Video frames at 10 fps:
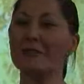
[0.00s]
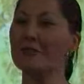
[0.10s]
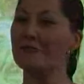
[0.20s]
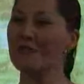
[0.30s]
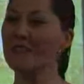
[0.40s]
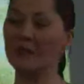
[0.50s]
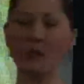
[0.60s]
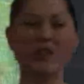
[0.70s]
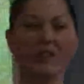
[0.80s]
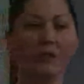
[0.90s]
your fears
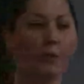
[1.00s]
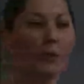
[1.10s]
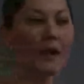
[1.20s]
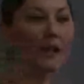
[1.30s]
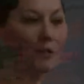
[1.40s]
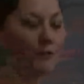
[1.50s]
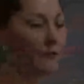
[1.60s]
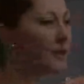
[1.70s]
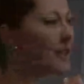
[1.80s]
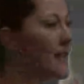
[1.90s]
got in the way of
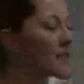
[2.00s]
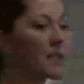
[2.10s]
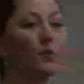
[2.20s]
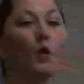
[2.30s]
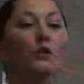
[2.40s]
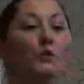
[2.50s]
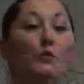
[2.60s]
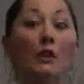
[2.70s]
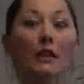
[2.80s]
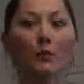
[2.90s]
getting what you
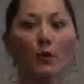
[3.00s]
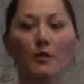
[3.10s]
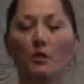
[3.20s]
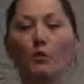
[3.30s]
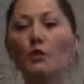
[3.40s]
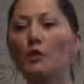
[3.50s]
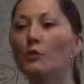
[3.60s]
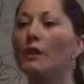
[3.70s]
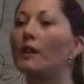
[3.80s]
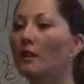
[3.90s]
really wanted or
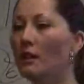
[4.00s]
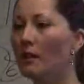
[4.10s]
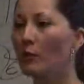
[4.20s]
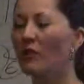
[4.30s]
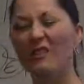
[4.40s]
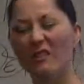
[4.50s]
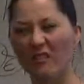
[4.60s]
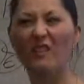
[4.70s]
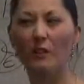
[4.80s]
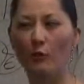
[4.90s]
doing what you
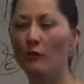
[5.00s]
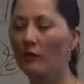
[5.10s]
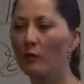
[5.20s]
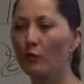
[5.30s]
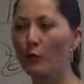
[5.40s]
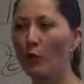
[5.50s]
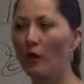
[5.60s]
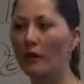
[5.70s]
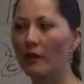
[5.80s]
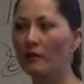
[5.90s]
knew would
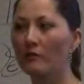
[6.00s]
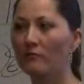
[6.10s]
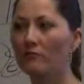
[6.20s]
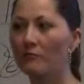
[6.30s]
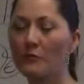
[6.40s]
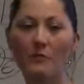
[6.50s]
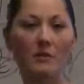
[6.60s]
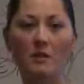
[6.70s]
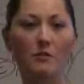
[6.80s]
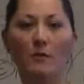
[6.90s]
work.
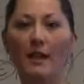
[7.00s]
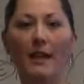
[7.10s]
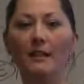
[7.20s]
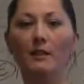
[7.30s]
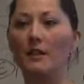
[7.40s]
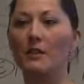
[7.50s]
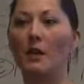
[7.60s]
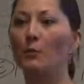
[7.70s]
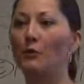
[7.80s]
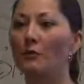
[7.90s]
Just any
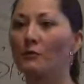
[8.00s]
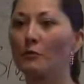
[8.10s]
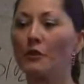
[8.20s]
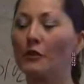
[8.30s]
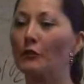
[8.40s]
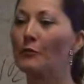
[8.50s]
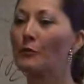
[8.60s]
example would do.